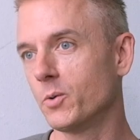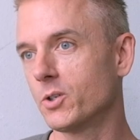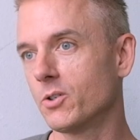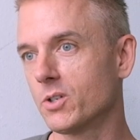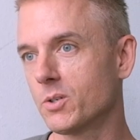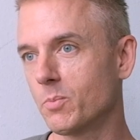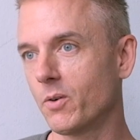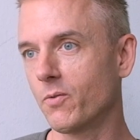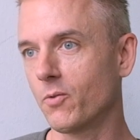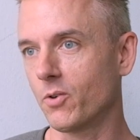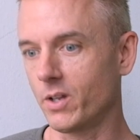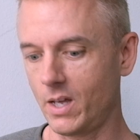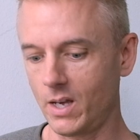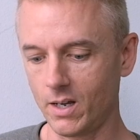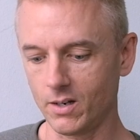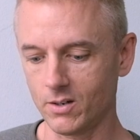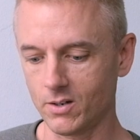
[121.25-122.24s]
issues before
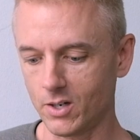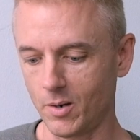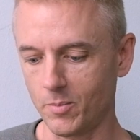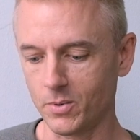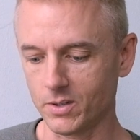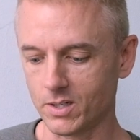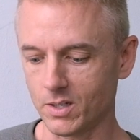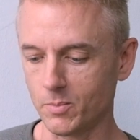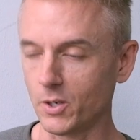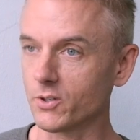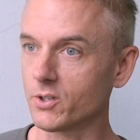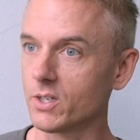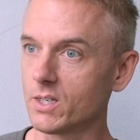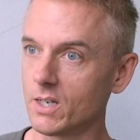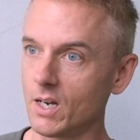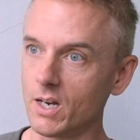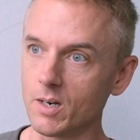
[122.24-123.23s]
that, topics about
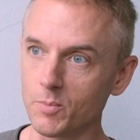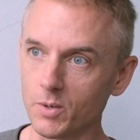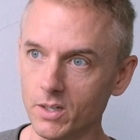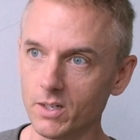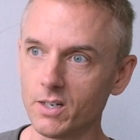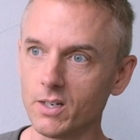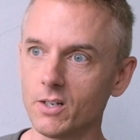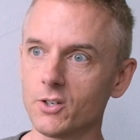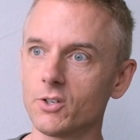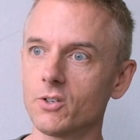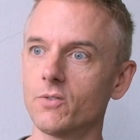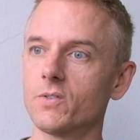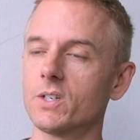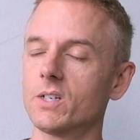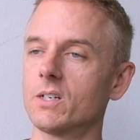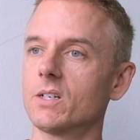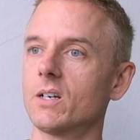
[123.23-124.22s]
sustainability in
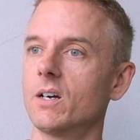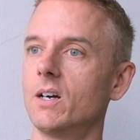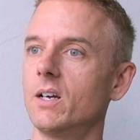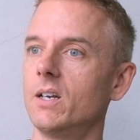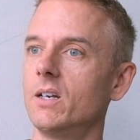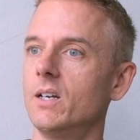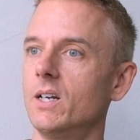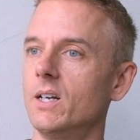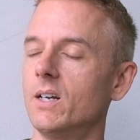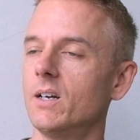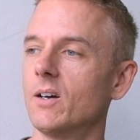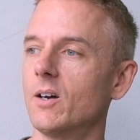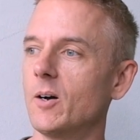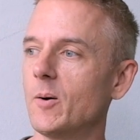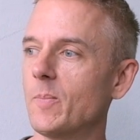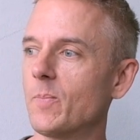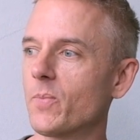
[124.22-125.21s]
service design,
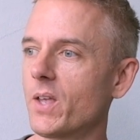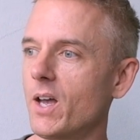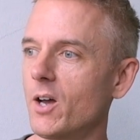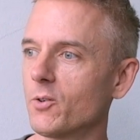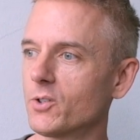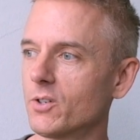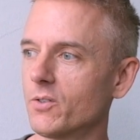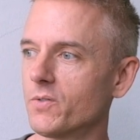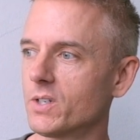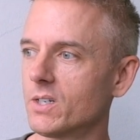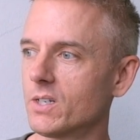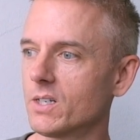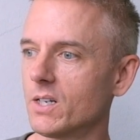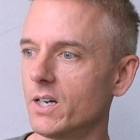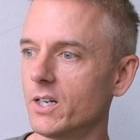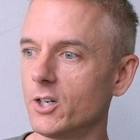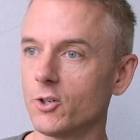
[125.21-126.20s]
how service
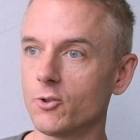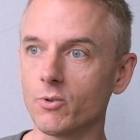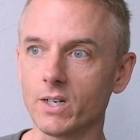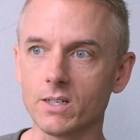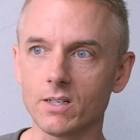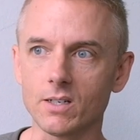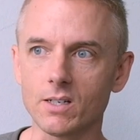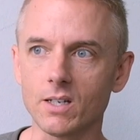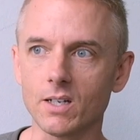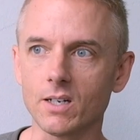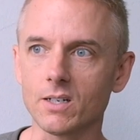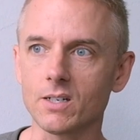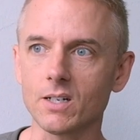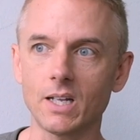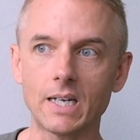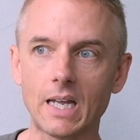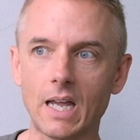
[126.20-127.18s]
design addresses
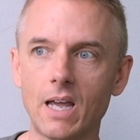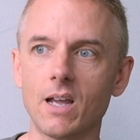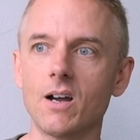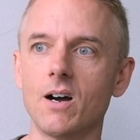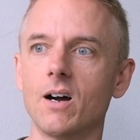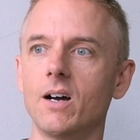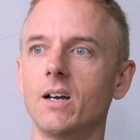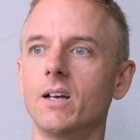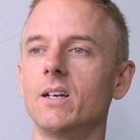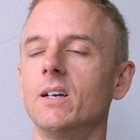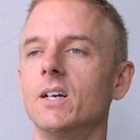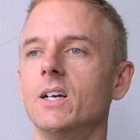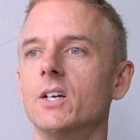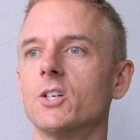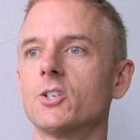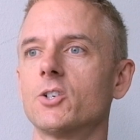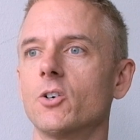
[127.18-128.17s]
things like AI.
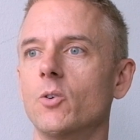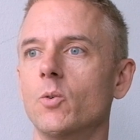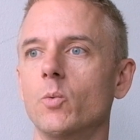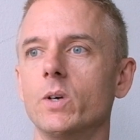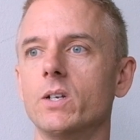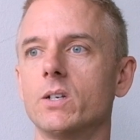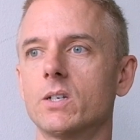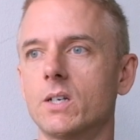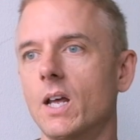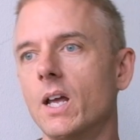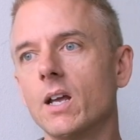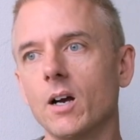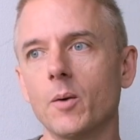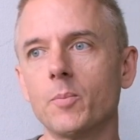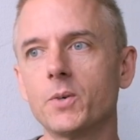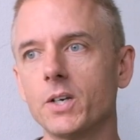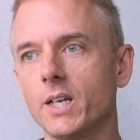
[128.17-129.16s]
So we stay
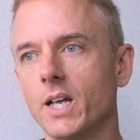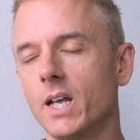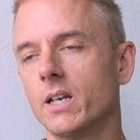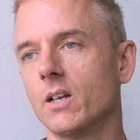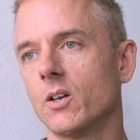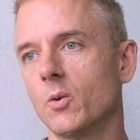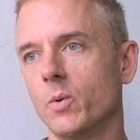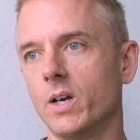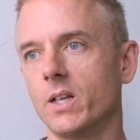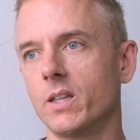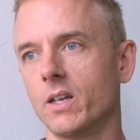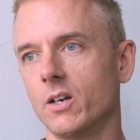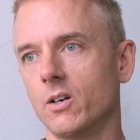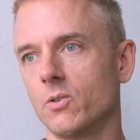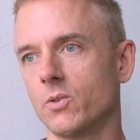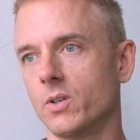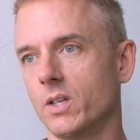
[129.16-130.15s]
up to date in a way that
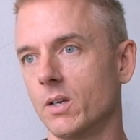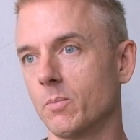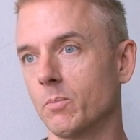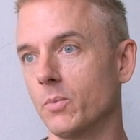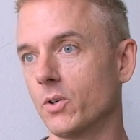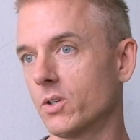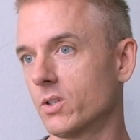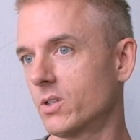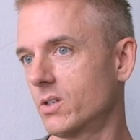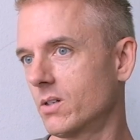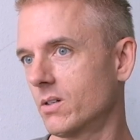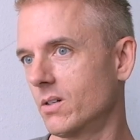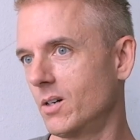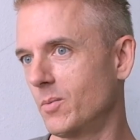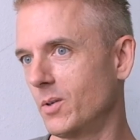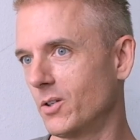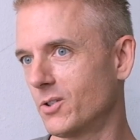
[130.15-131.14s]
I don't think books
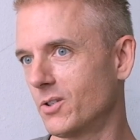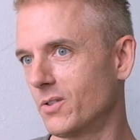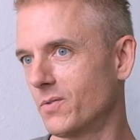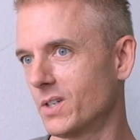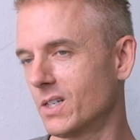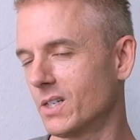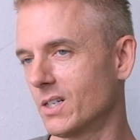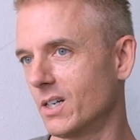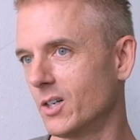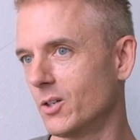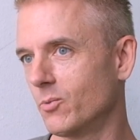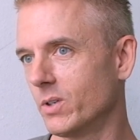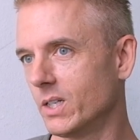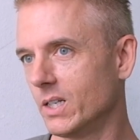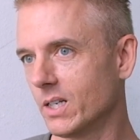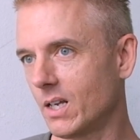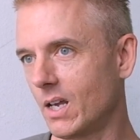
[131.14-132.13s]
about service design really